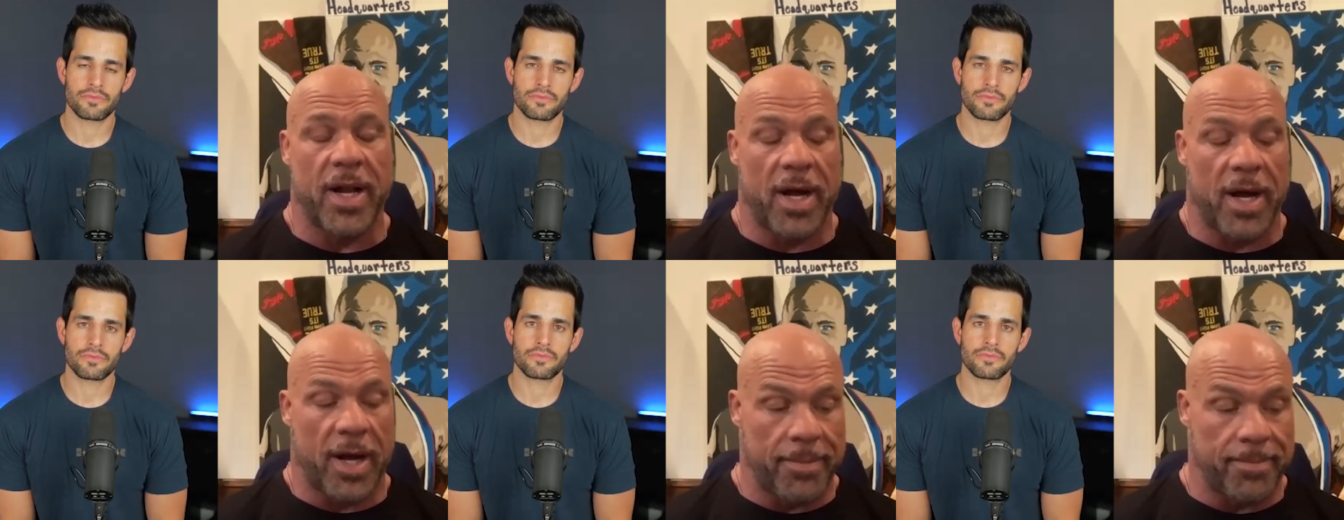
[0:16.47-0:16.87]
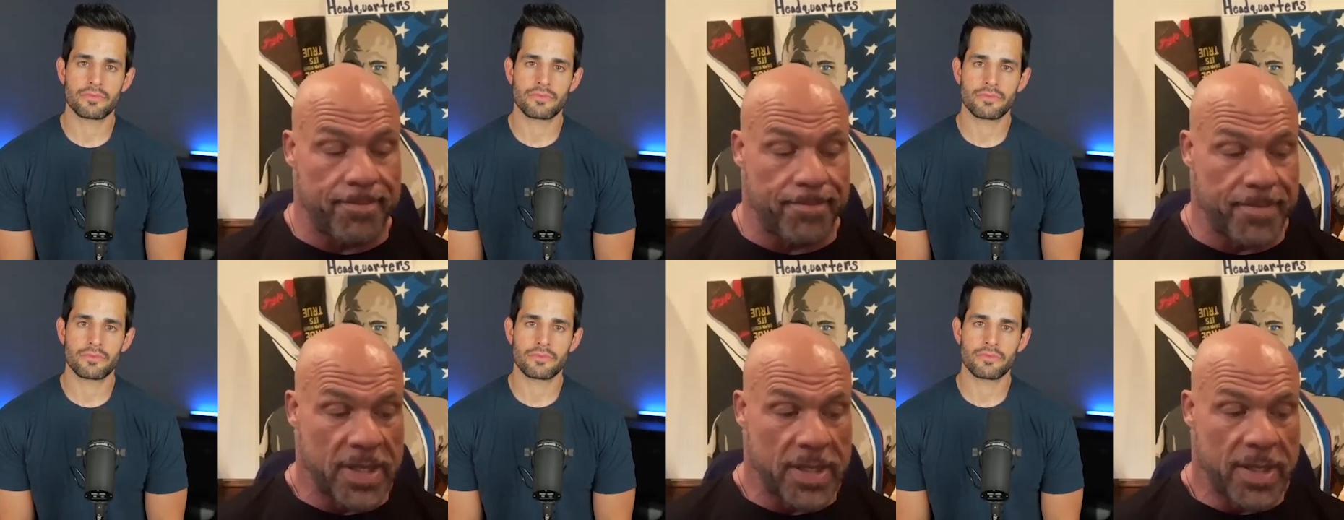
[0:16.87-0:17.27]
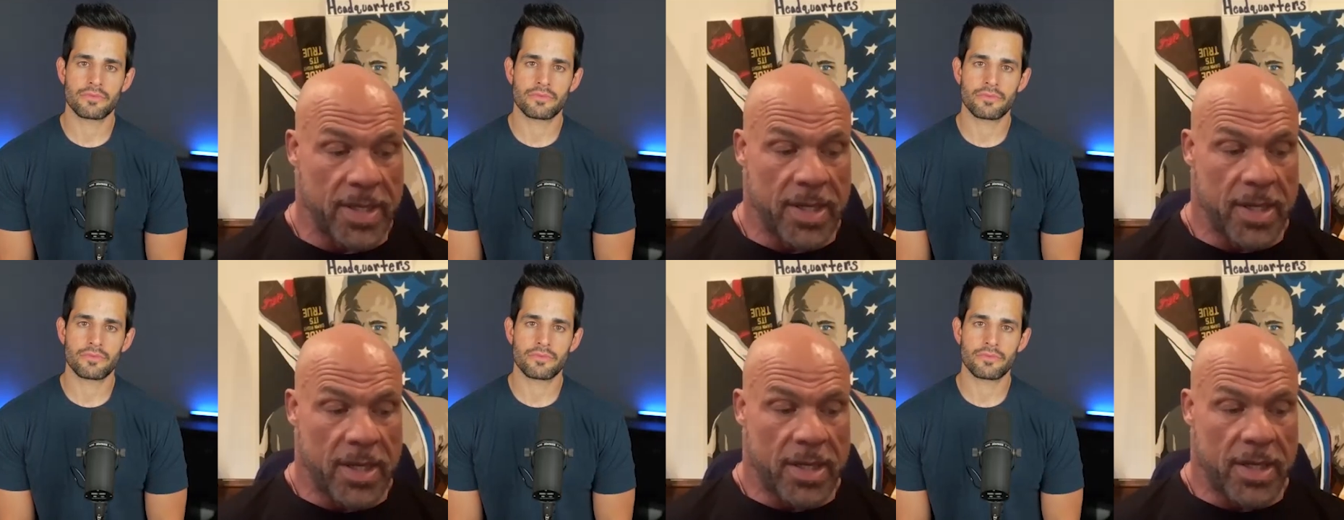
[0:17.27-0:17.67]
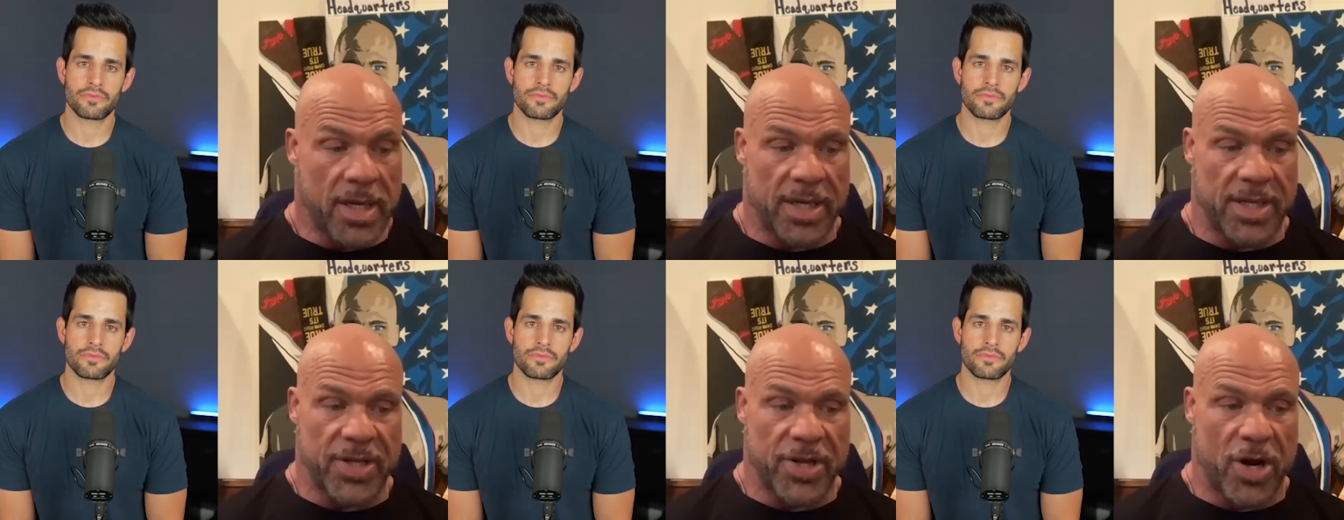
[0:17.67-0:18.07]
Speaker 1: Um,
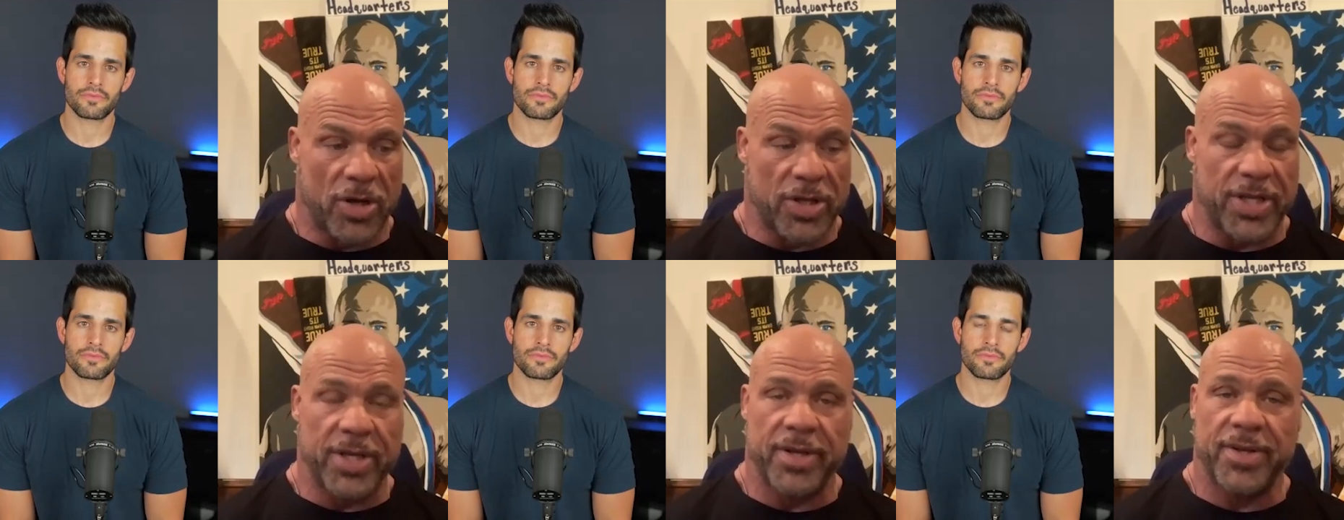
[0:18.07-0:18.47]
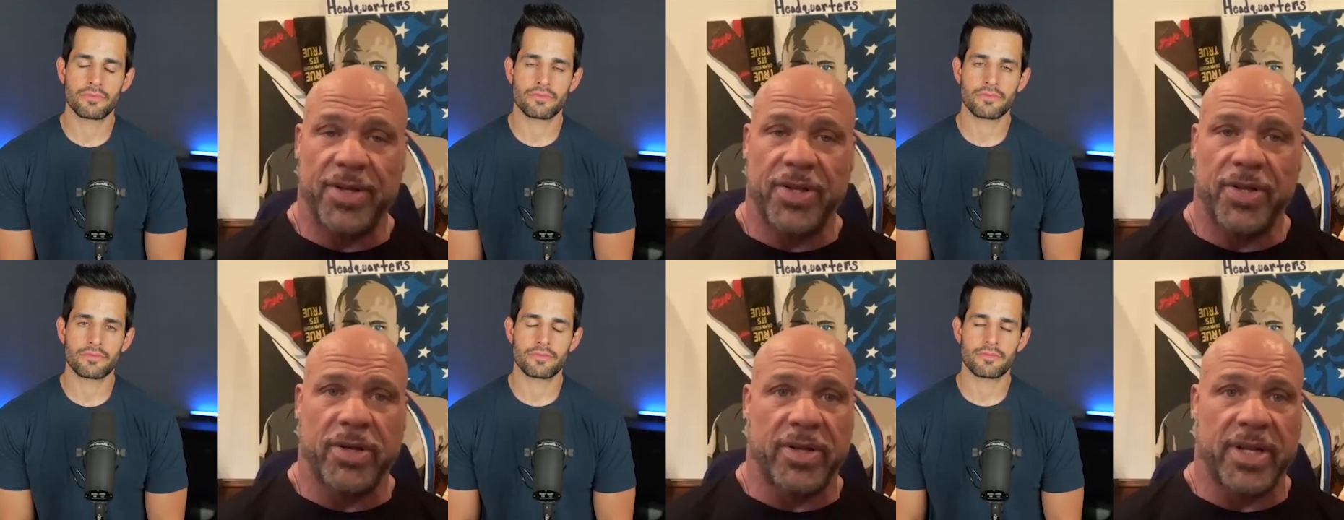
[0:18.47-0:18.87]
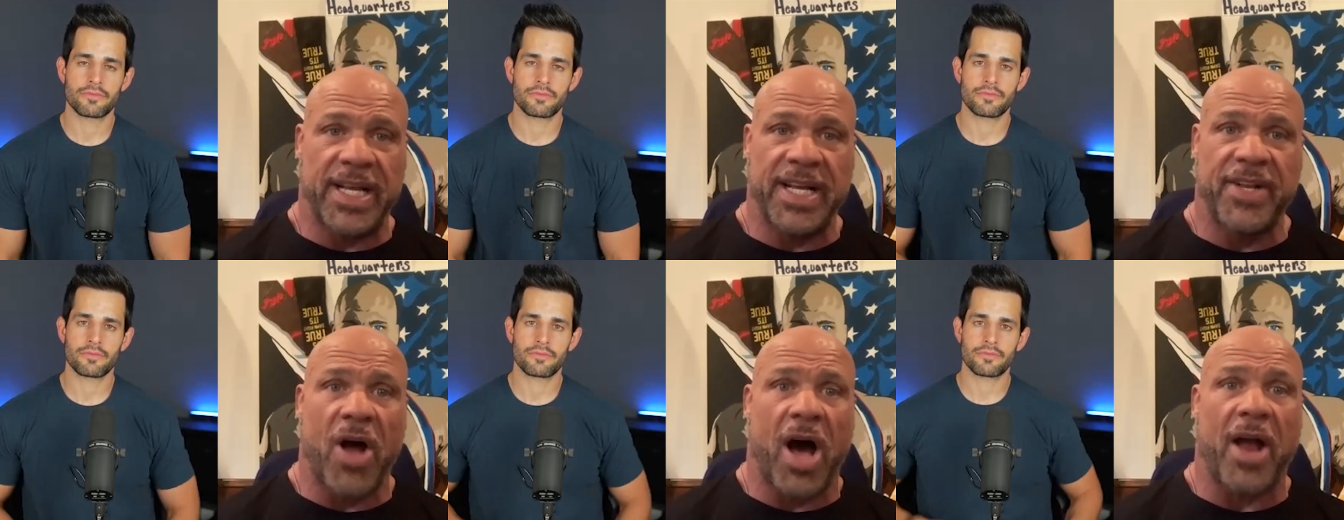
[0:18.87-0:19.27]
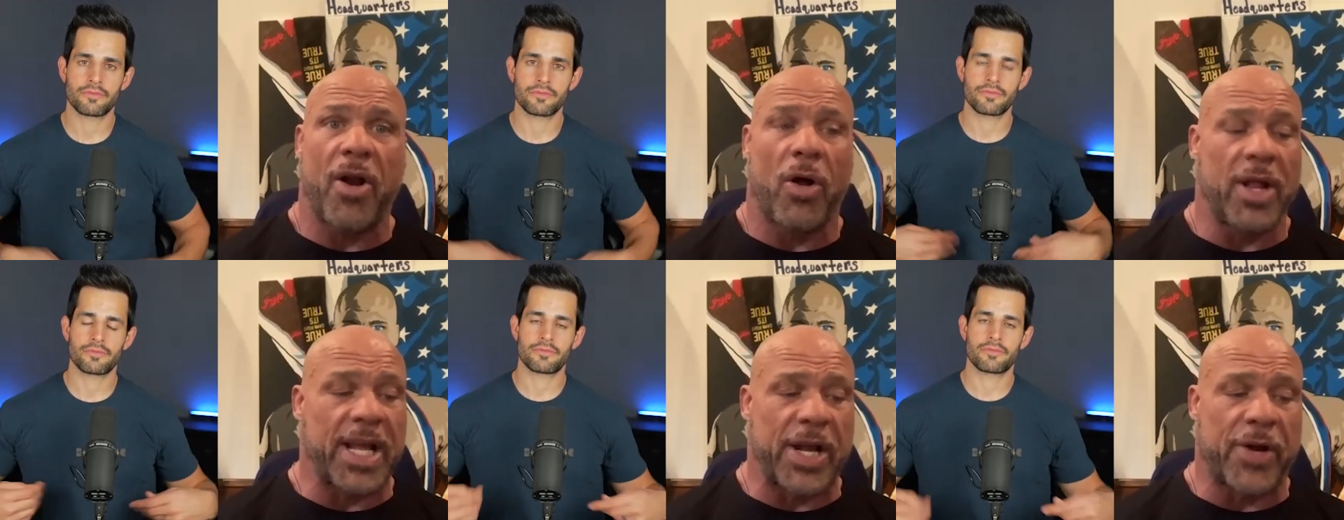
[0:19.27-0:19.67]
uh, you know, you, you, he not
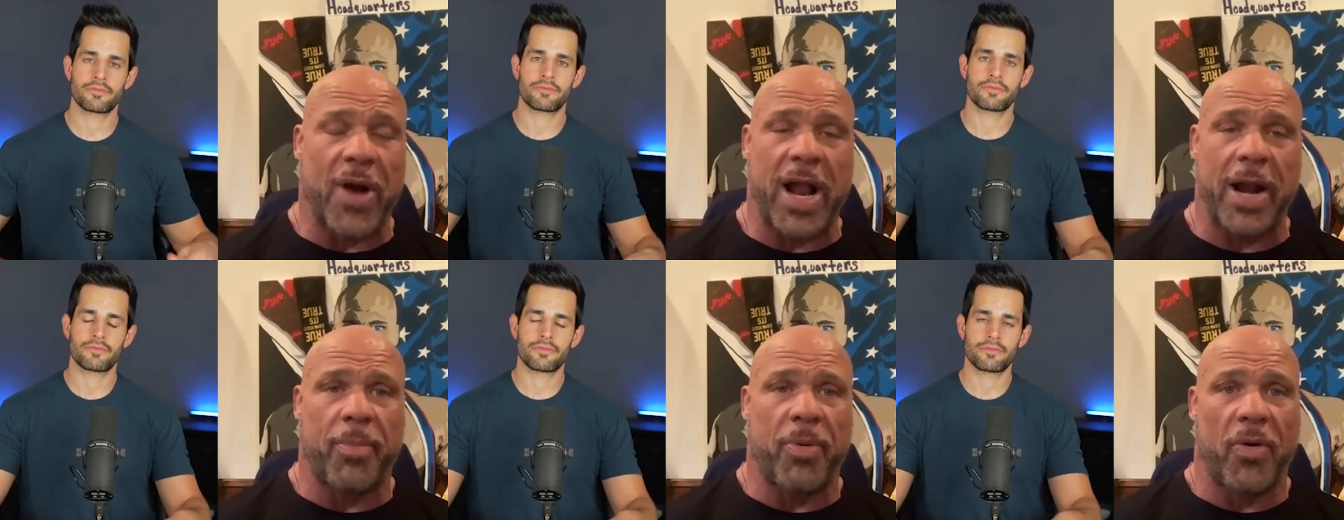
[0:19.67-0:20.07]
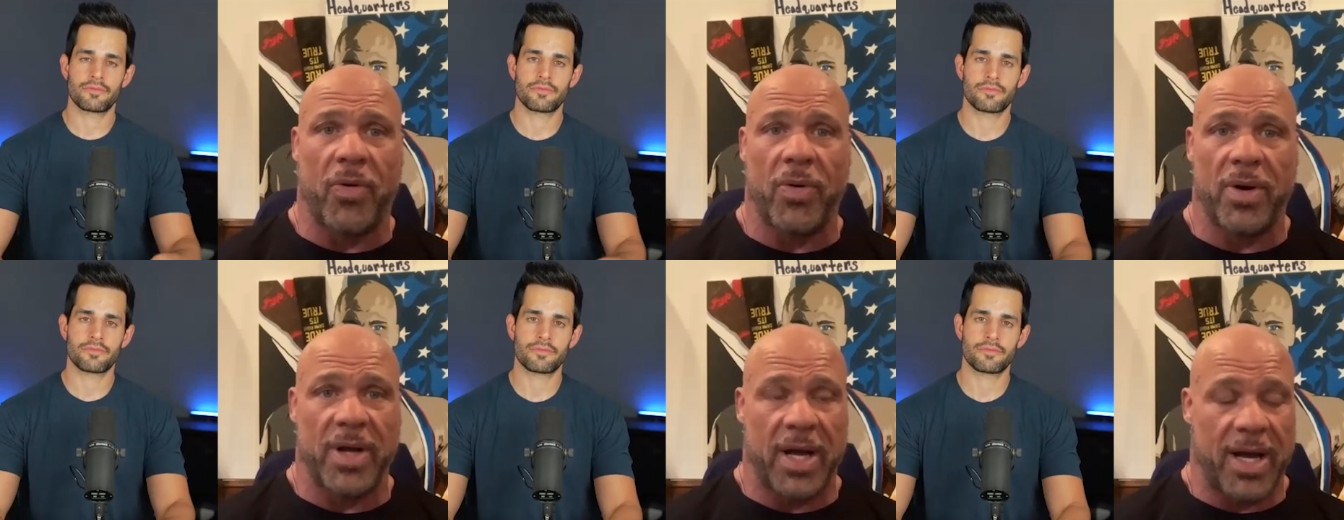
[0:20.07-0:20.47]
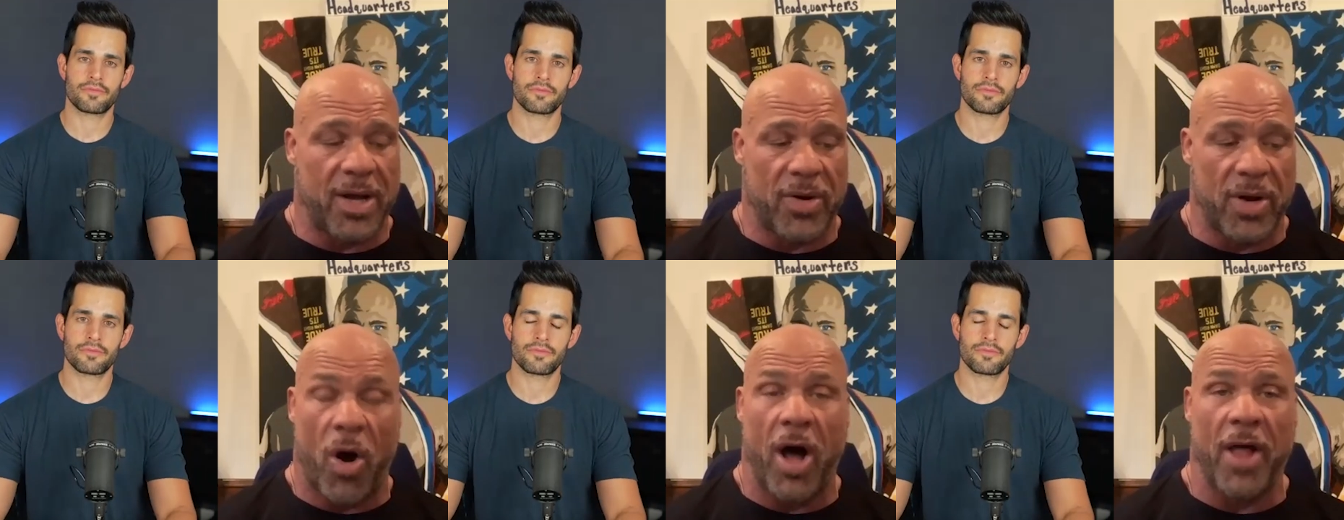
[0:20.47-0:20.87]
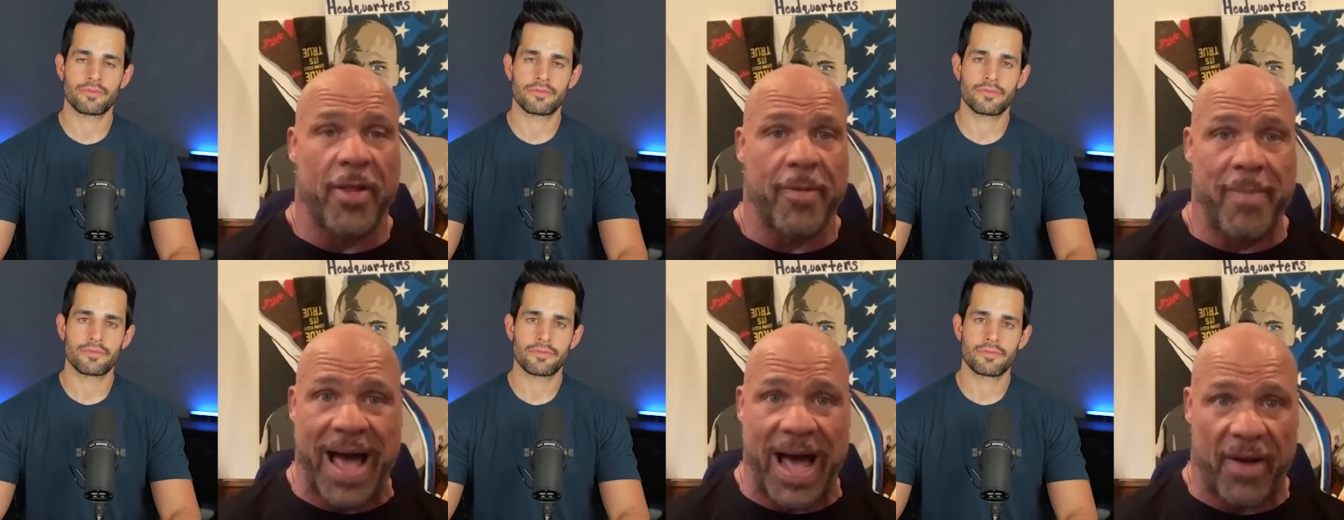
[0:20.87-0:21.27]
only incredible uh, on the
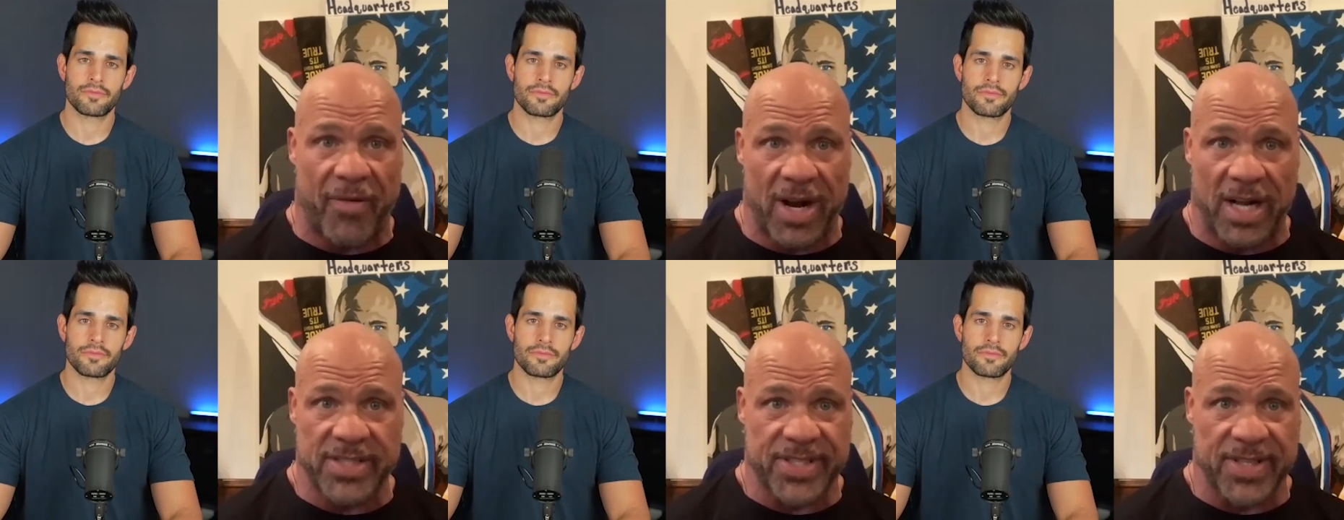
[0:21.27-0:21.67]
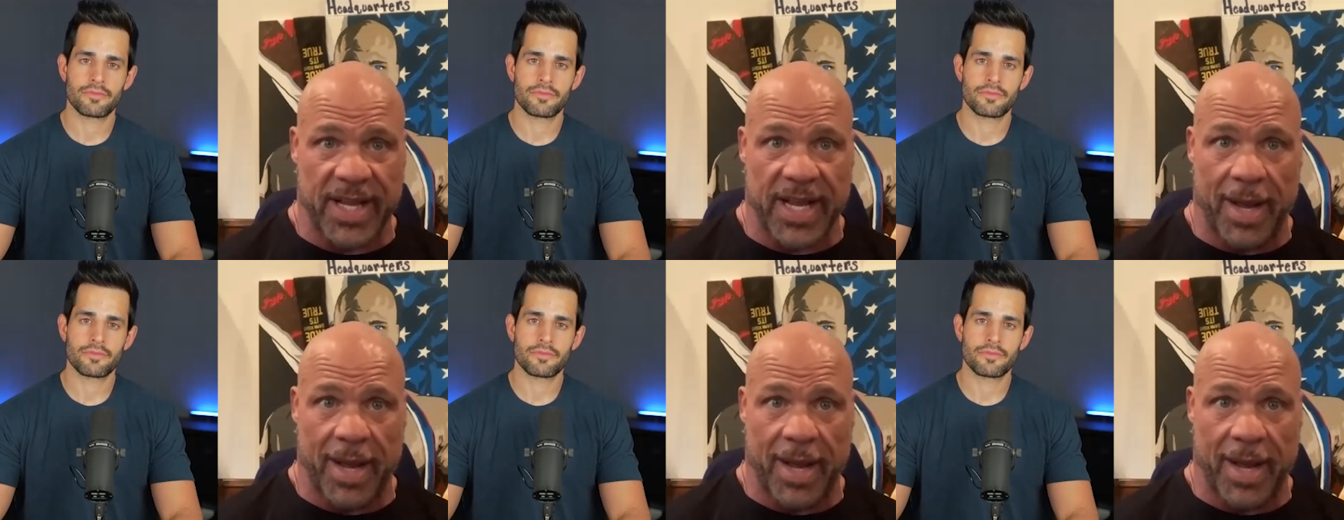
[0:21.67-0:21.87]
mat wrestling.